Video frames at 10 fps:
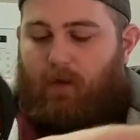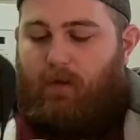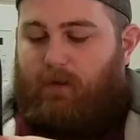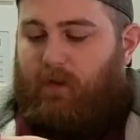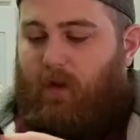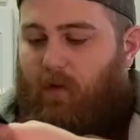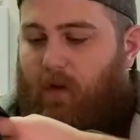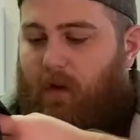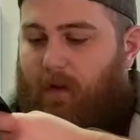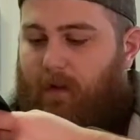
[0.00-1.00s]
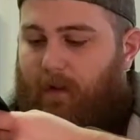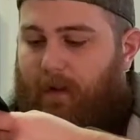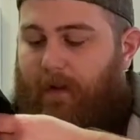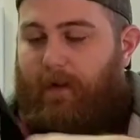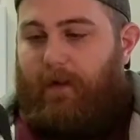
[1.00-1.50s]
So
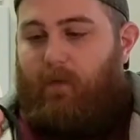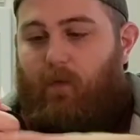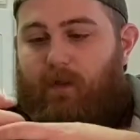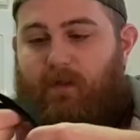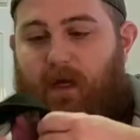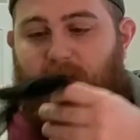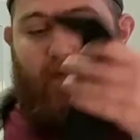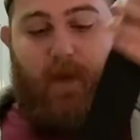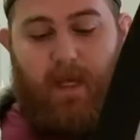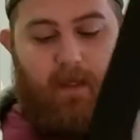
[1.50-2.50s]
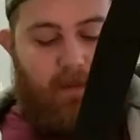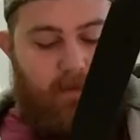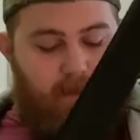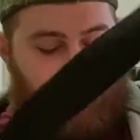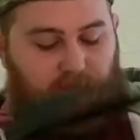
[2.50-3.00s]
it was kind of a pain
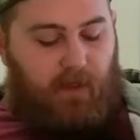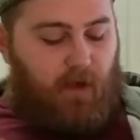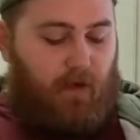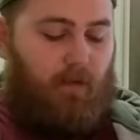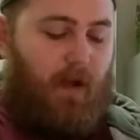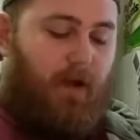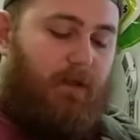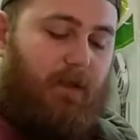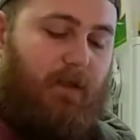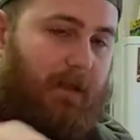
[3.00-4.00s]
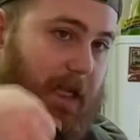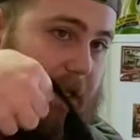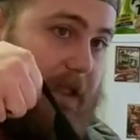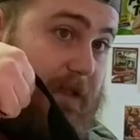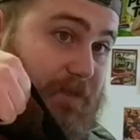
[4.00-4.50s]
to have to carry it around
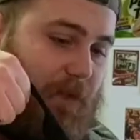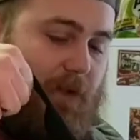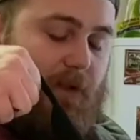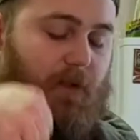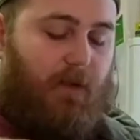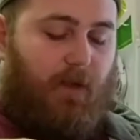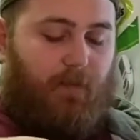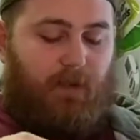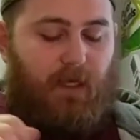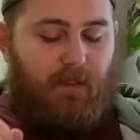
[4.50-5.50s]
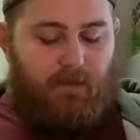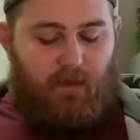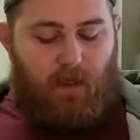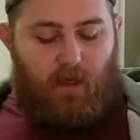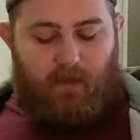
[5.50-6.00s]
like this for a couple days
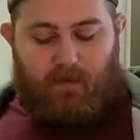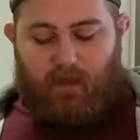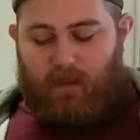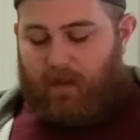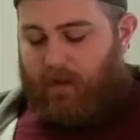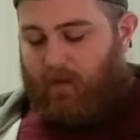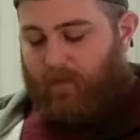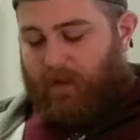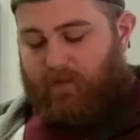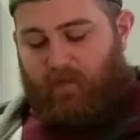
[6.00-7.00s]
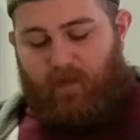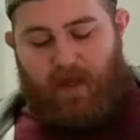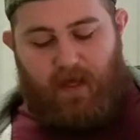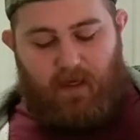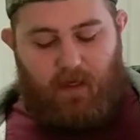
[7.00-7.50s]
until I could get a replacement
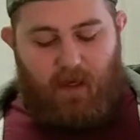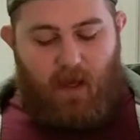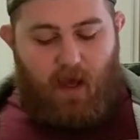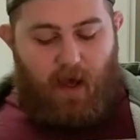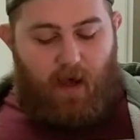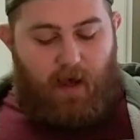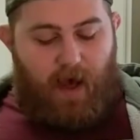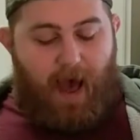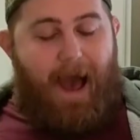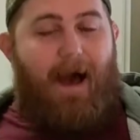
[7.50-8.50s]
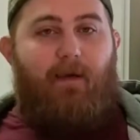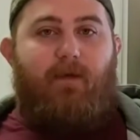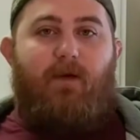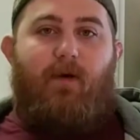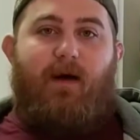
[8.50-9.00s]
bag.
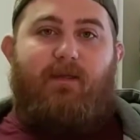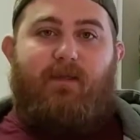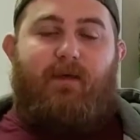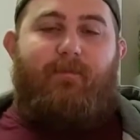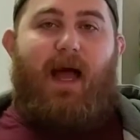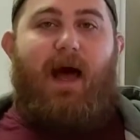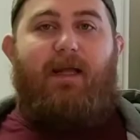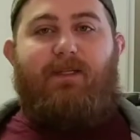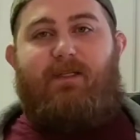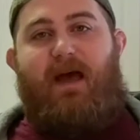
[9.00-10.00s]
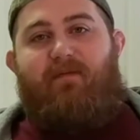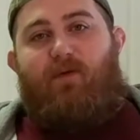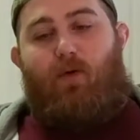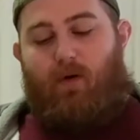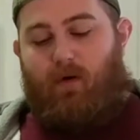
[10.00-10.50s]
You know, honestly, I just
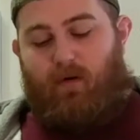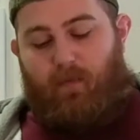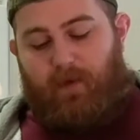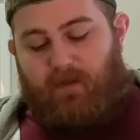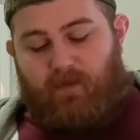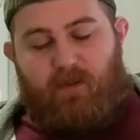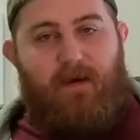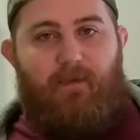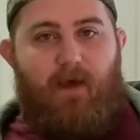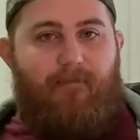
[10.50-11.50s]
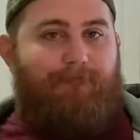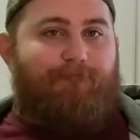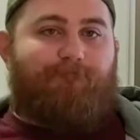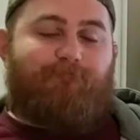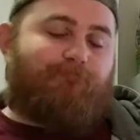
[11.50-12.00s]
haven't ordered a replacement strap yet.
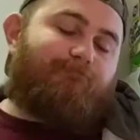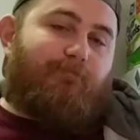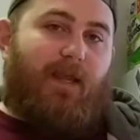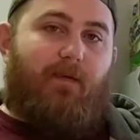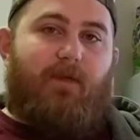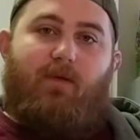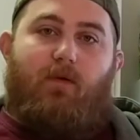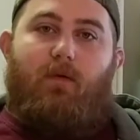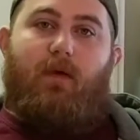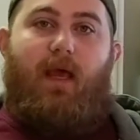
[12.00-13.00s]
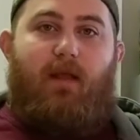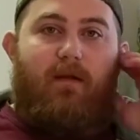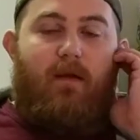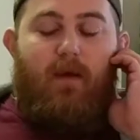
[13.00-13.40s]
I mean, you can.